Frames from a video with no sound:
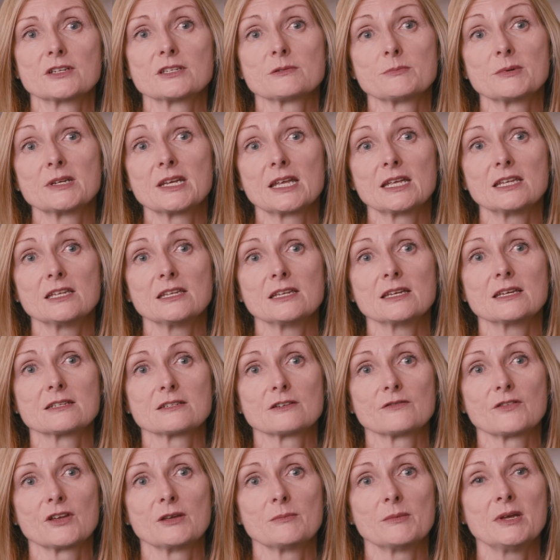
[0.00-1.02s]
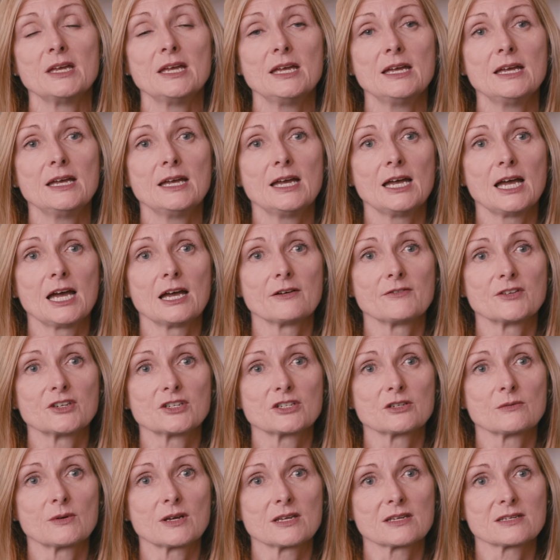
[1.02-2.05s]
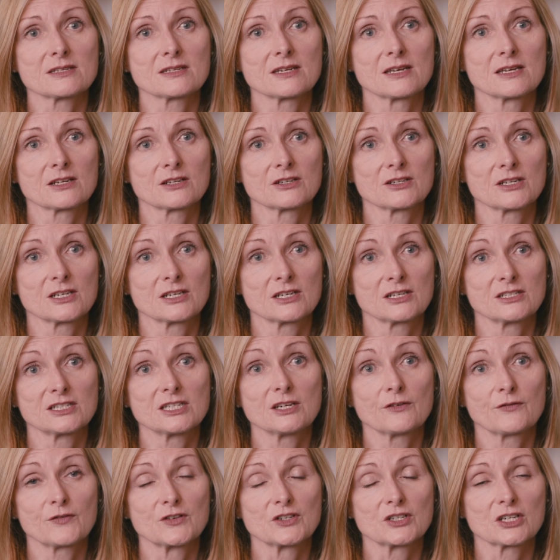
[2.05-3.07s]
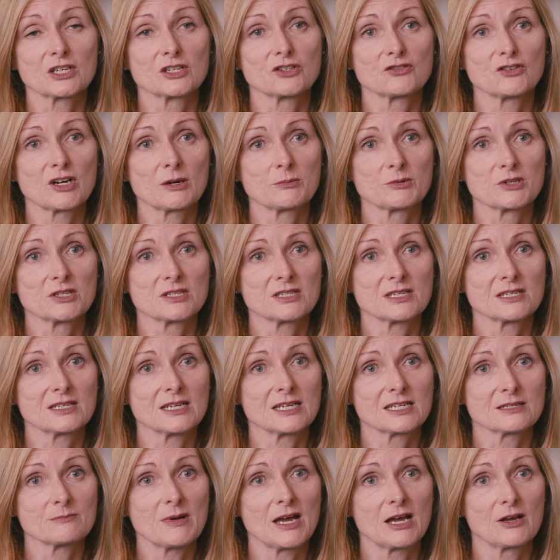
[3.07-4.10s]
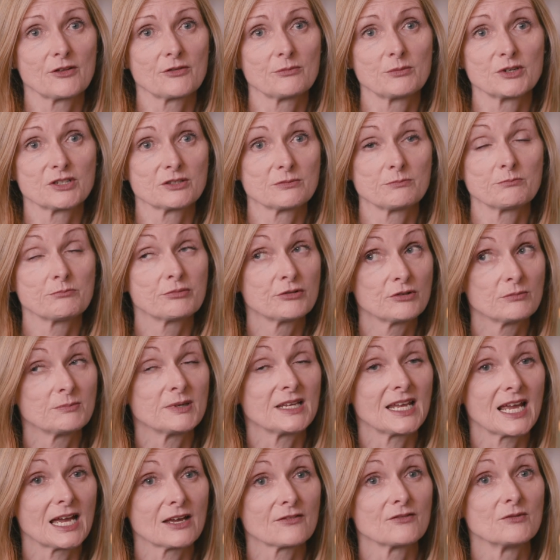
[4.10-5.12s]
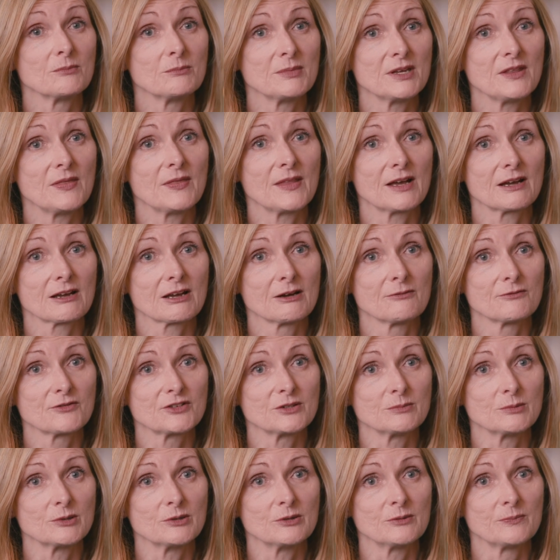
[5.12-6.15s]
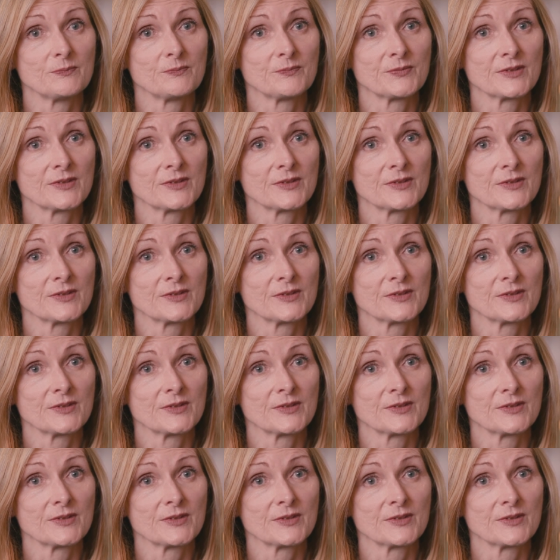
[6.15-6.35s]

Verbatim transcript: It's been eight years of him having to wear different contraptions in his mouth, which probably haven't been that comfortable.